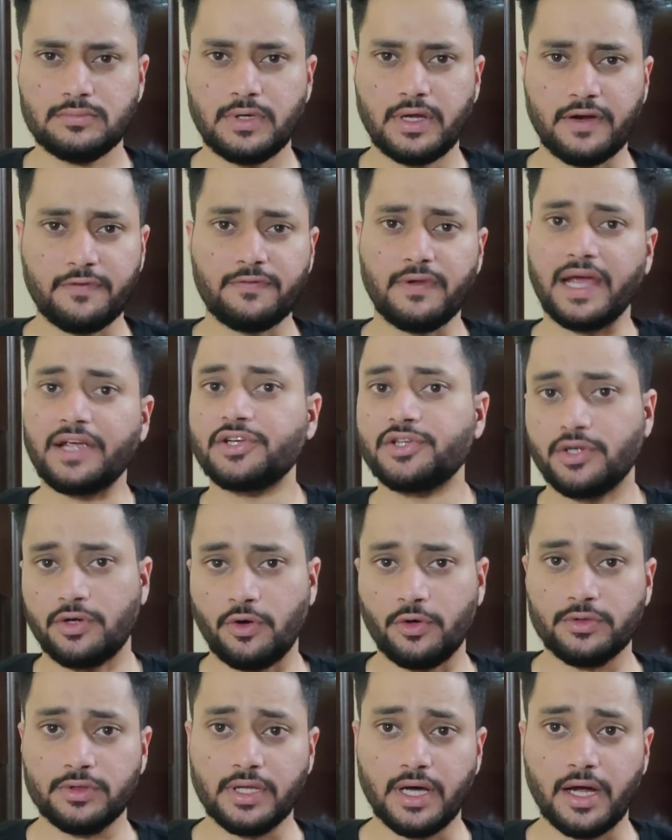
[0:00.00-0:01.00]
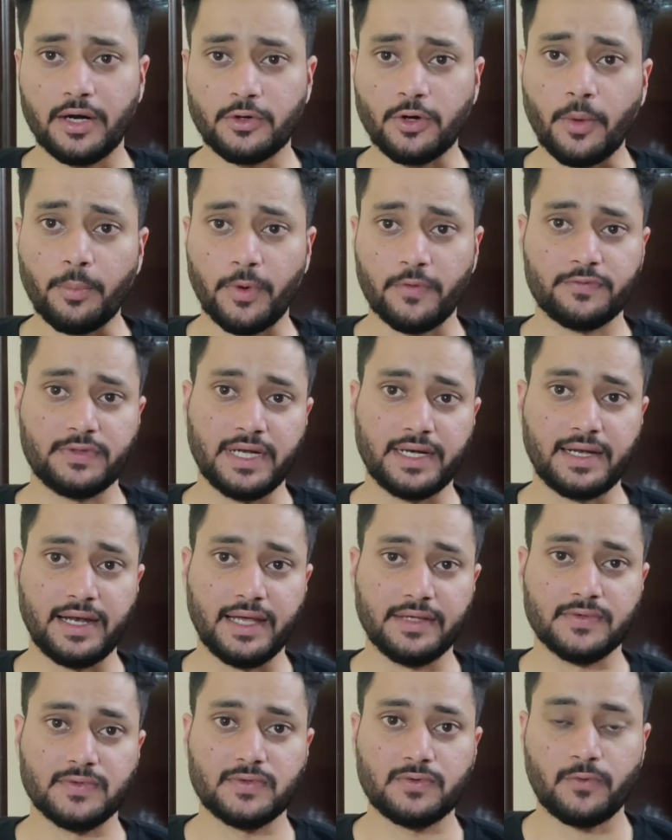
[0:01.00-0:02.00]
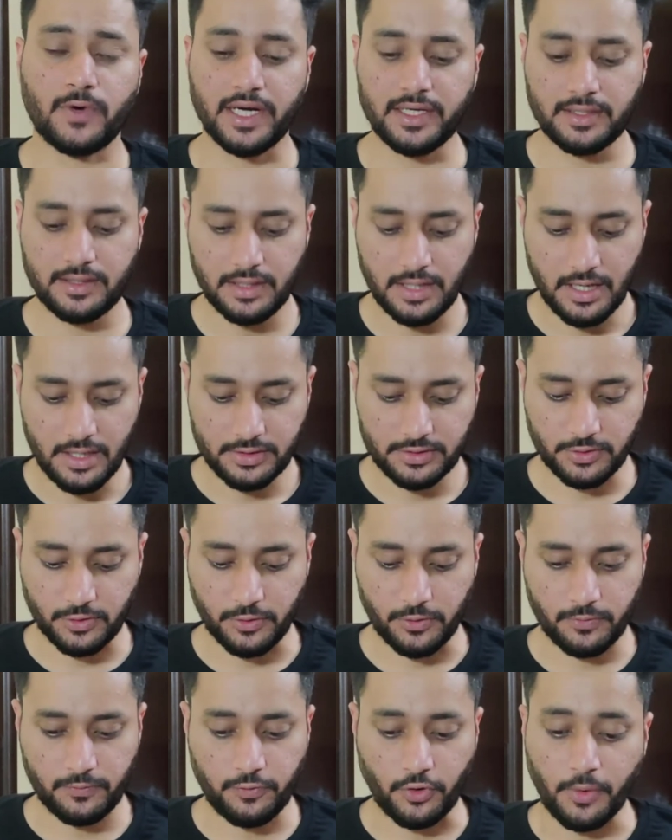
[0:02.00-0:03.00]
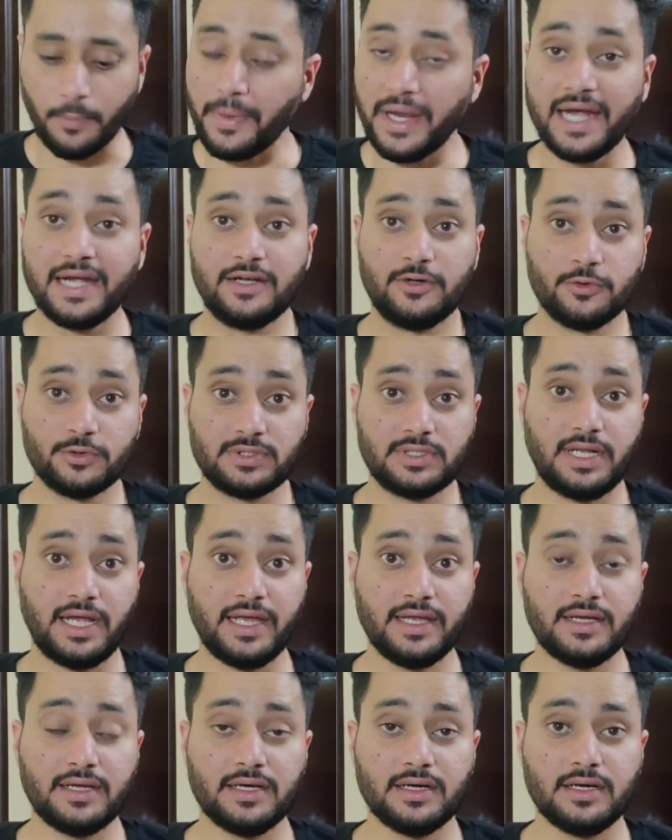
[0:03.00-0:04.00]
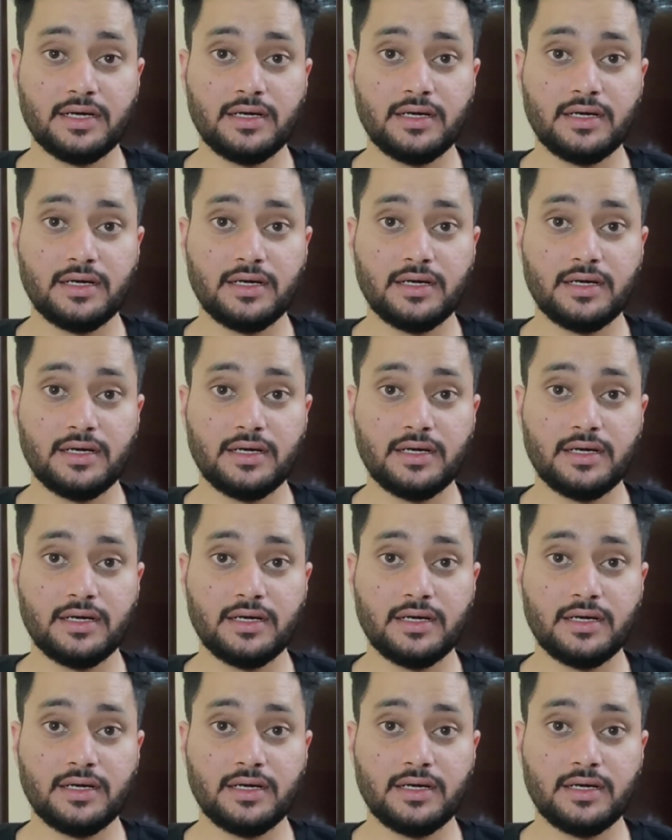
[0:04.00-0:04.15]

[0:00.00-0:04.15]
reflection on the top of that lens, right? So for me, it looks like